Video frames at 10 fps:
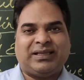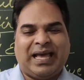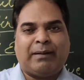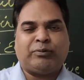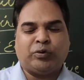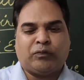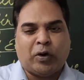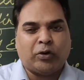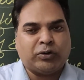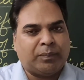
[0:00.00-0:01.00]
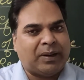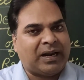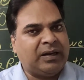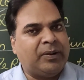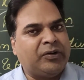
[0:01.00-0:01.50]
they have to follow the
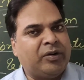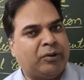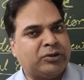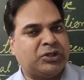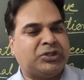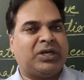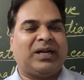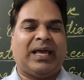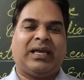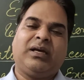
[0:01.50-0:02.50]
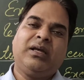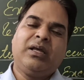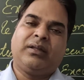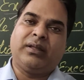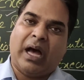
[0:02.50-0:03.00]
parliamentary procedure like
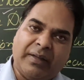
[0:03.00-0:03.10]
the